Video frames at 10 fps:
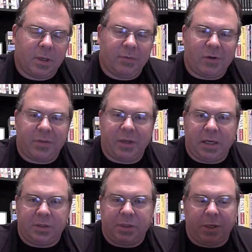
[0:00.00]
If nothing
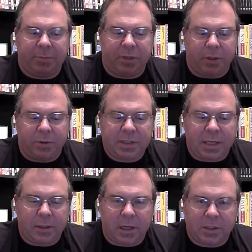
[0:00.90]
else, it helps you
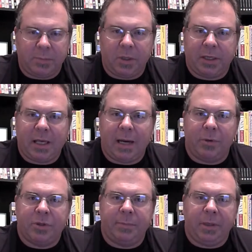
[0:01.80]
understand Hasselblad cameras a